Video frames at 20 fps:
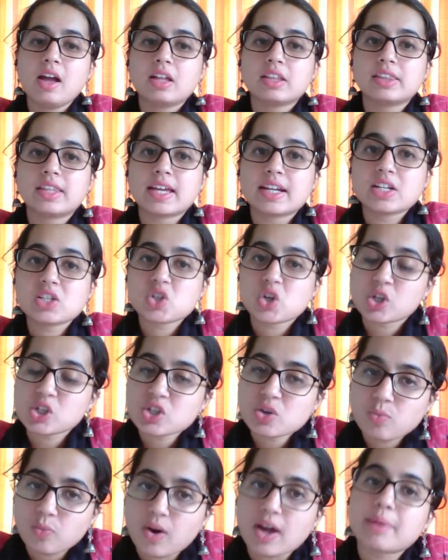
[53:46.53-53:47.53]
There is
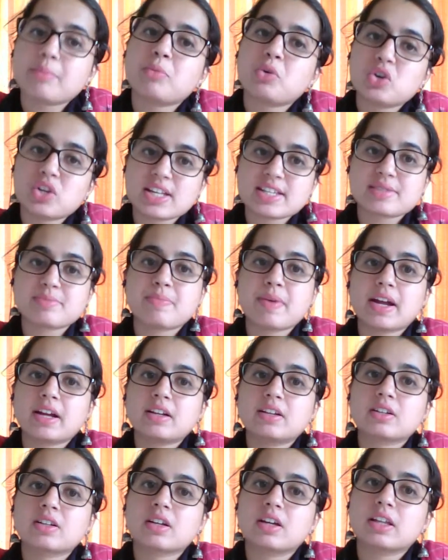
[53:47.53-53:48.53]
also one more
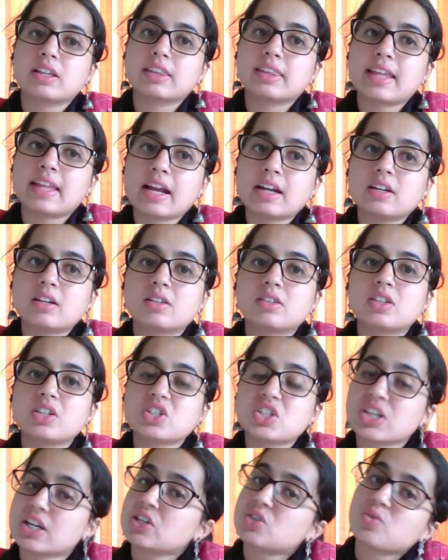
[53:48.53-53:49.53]
aspect that
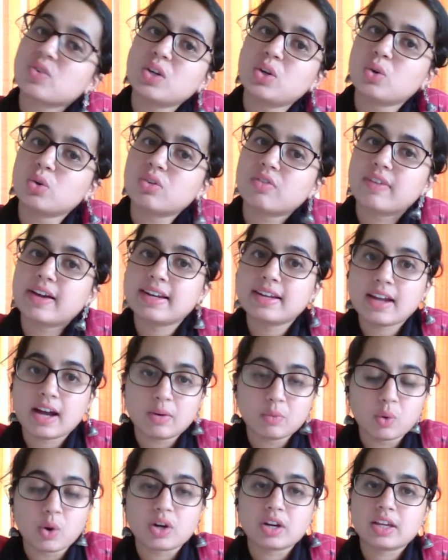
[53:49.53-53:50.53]
the judge will look while
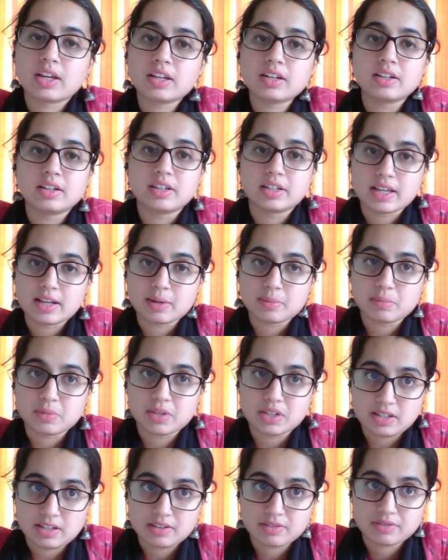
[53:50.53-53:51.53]
awarding an interim
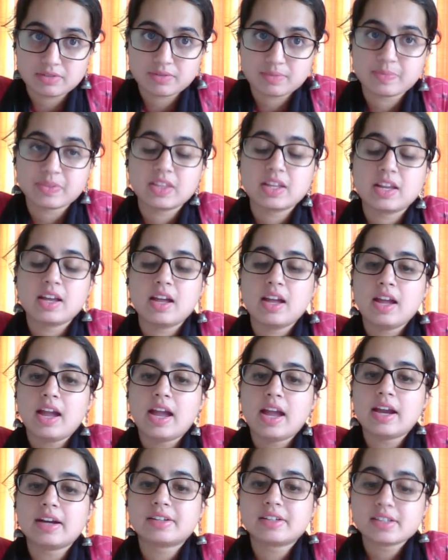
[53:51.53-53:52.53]
relief.
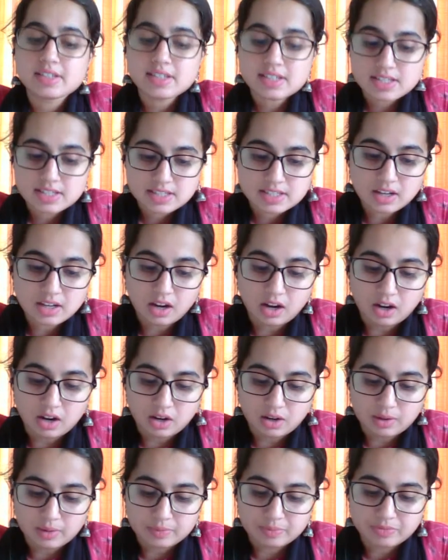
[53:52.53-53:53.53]
It is
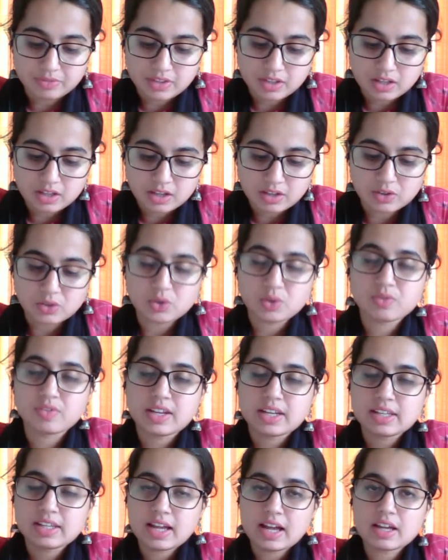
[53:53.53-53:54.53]

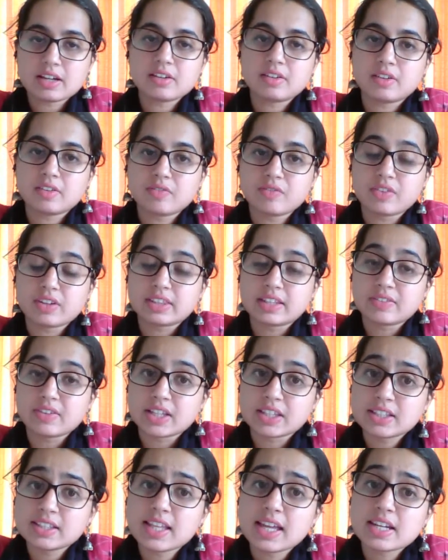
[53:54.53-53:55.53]
when they are,
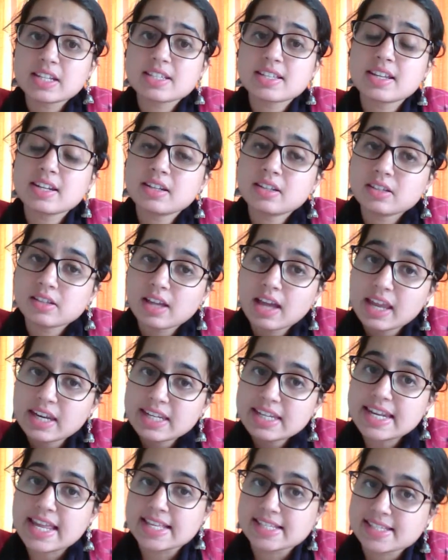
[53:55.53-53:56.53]
whether there is
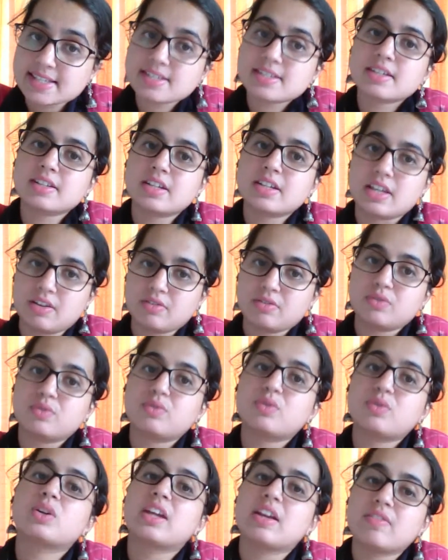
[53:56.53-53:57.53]
any necessity
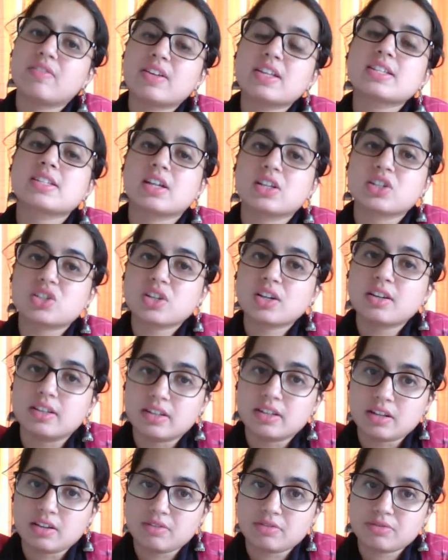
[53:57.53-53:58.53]
for giving such a
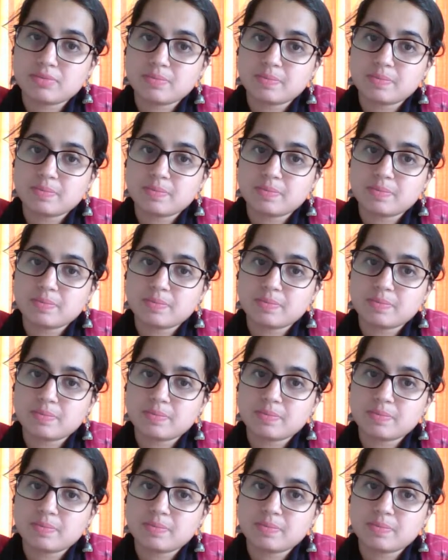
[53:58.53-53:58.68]
relief.